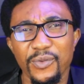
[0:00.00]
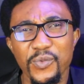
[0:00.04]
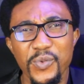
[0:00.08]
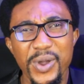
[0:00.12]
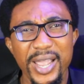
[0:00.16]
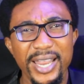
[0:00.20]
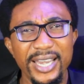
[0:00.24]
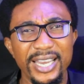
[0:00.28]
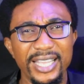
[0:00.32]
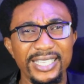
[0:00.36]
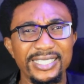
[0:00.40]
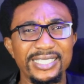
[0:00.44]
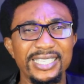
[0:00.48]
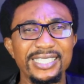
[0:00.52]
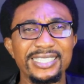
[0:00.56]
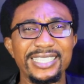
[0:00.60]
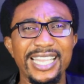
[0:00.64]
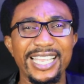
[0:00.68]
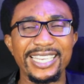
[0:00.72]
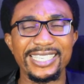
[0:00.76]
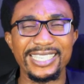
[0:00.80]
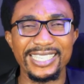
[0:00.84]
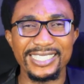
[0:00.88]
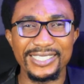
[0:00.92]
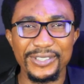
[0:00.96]
awareness is
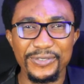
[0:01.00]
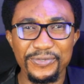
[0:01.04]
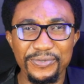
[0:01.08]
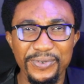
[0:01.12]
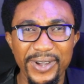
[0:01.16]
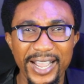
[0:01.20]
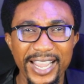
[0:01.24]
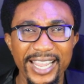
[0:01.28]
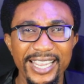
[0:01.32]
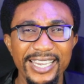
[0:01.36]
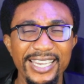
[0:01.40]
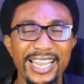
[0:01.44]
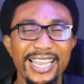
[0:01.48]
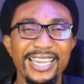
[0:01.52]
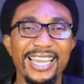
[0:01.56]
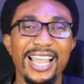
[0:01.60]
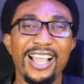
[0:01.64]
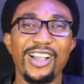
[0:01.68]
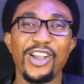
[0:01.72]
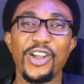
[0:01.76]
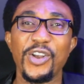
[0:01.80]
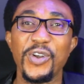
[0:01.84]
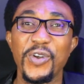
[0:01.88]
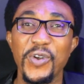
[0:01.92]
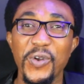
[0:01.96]
identifying and
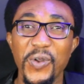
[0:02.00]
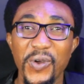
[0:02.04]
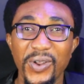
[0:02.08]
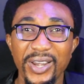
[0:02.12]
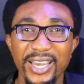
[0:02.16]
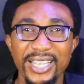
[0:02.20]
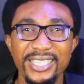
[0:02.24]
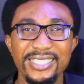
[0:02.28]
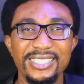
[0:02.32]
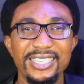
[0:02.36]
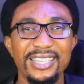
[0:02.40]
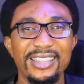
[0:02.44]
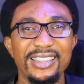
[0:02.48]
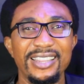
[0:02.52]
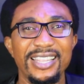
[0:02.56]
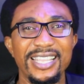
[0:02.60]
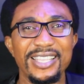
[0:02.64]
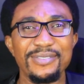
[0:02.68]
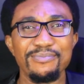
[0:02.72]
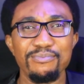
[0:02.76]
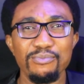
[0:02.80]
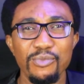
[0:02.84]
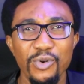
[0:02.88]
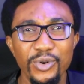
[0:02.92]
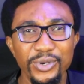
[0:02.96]
acknowledging
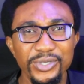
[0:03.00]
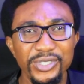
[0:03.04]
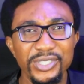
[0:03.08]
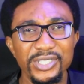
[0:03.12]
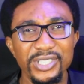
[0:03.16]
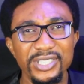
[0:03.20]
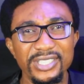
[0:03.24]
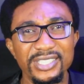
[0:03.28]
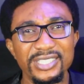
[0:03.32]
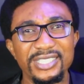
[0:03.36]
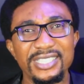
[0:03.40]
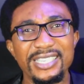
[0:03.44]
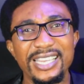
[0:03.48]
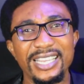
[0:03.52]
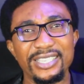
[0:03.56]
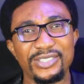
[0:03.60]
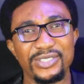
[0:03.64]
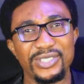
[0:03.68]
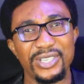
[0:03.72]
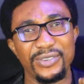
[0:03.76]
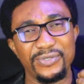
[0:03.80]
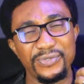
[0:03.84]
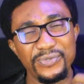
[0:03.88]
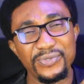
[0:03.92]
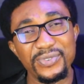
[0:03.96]
emotions
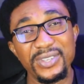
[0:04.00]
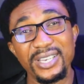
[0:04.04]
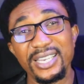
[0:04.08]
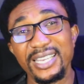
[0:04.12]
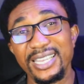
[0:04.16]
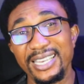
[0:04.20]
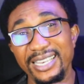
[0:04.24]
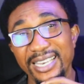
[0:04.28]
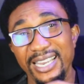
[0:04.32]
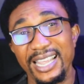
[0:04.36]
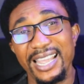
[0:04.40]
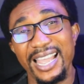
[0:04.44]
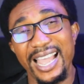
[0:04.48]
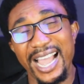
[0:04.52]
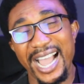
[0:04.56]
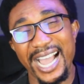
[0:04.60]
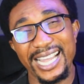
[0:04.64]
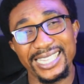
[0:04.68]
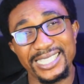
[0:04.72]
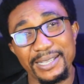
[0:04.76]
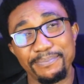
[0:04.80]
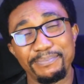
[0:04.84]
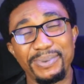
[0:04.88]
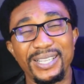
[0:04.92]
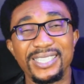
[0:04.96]
that you're feeling
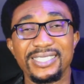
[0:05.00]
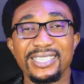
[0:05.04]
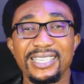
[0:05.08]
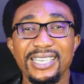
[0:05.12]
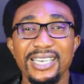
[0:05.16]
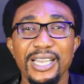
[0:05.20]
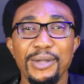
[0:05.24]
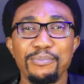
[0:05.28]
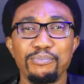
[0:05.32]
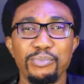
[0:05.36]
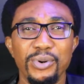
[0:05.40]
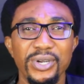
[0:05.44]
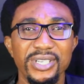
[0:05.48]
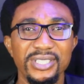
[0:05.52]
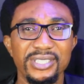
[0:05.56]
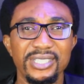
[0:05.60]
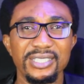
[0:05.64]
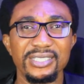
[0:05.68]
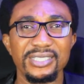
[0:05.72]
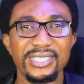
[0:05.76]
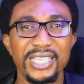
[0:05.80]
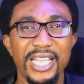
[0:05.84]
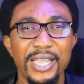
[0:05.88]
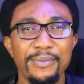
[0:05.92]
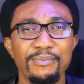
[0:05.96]
at a particular point
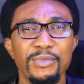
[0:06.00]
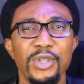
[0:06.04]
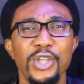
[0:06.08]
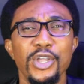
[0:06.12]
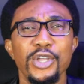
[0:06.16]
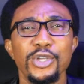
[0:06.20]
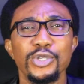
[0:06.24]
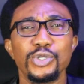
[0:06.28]
in time.